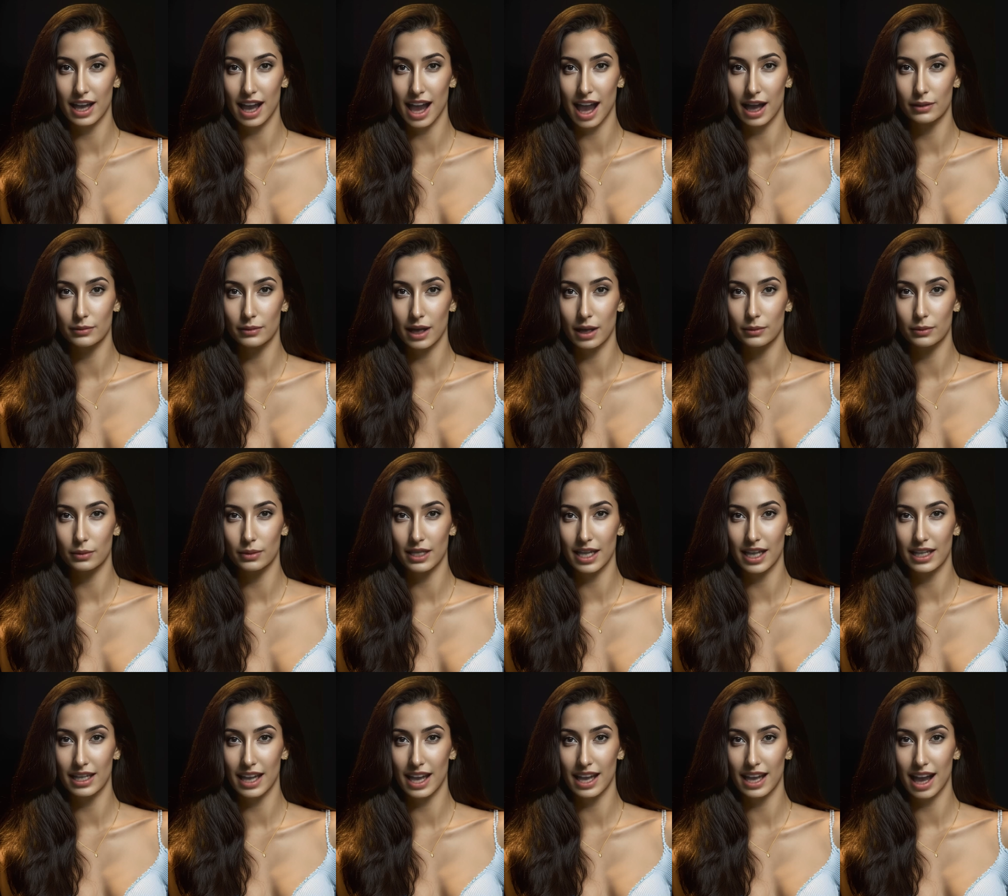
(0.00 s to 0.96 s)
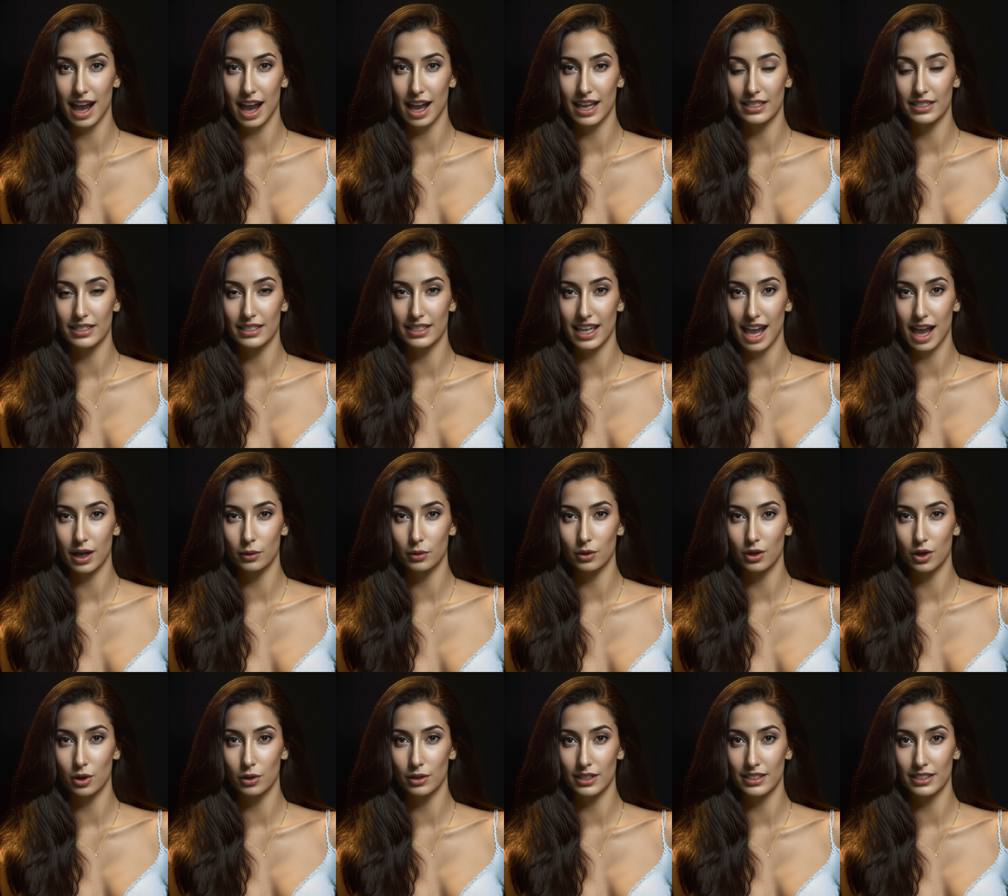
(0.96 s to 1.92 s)
I'm Emily, and today
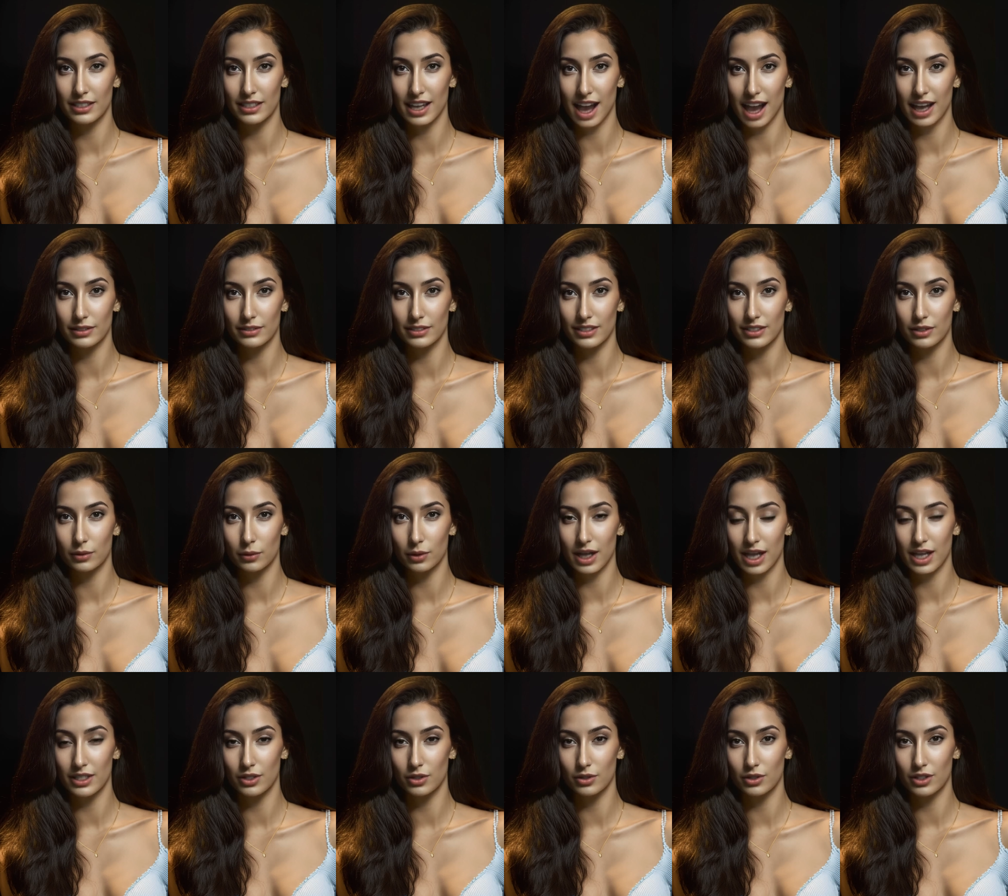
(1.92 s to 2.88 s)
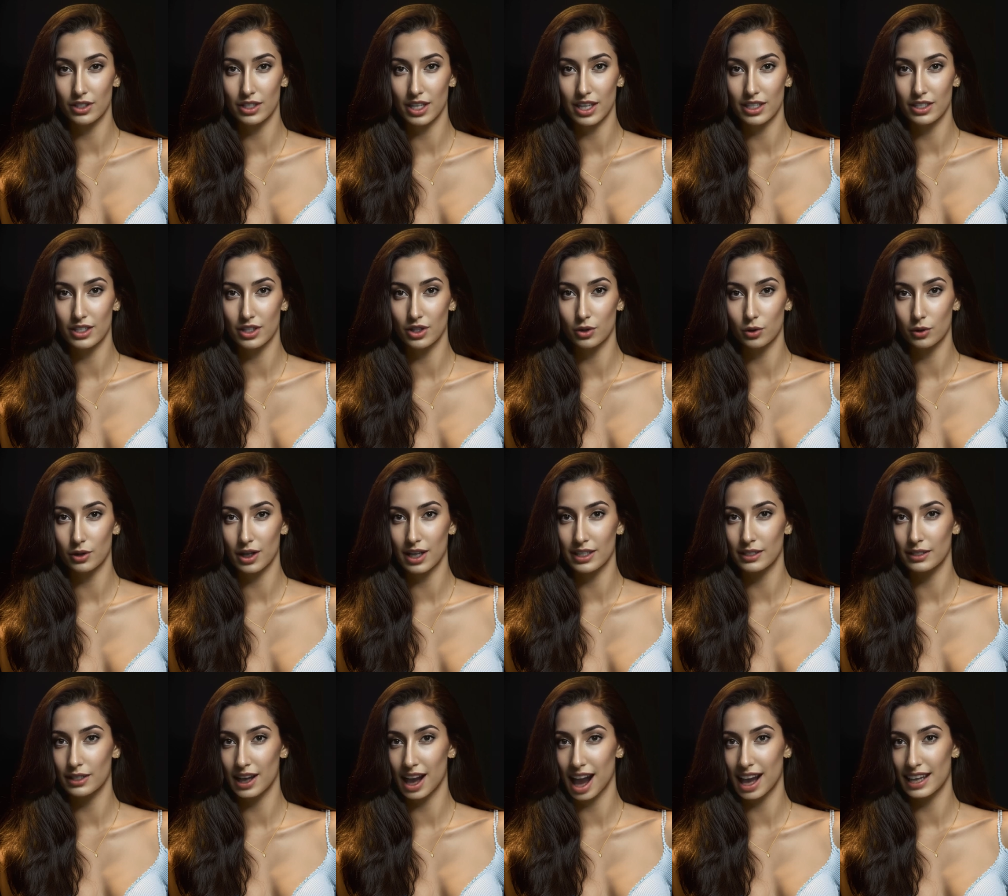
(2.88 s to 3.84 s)
we're going to dive into an interesting
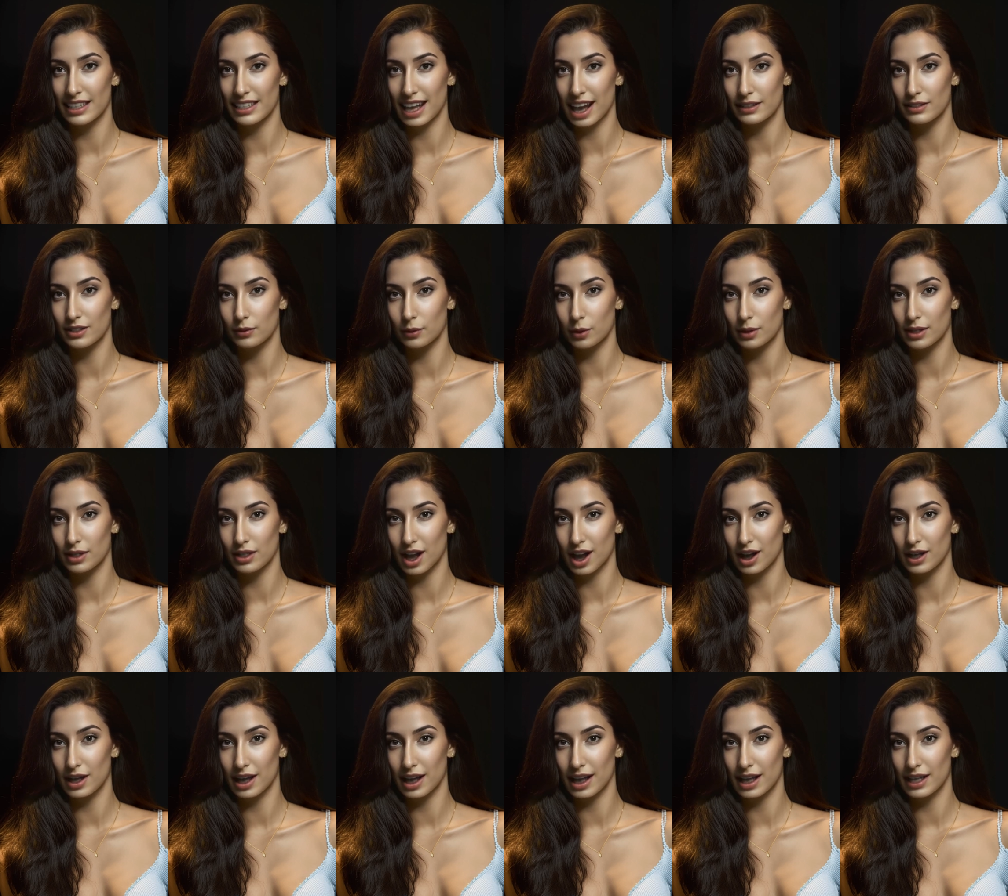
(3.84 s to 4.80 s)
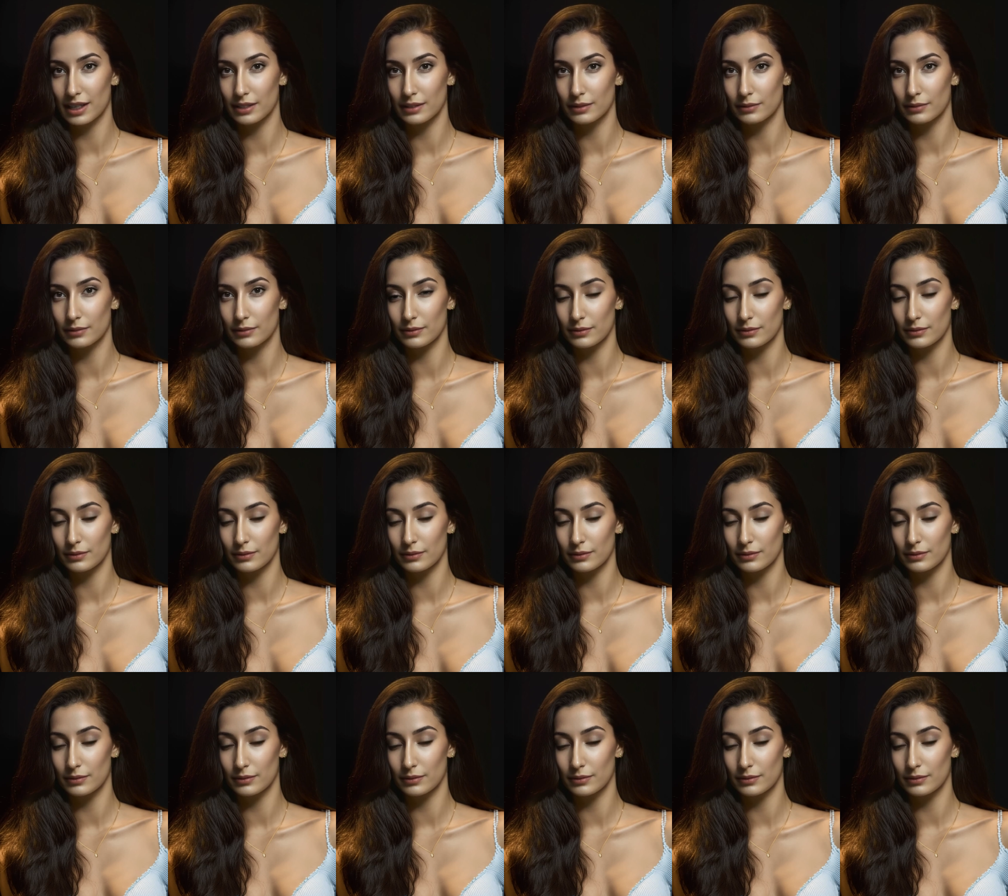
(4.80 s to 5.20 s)
story that has everyone talking.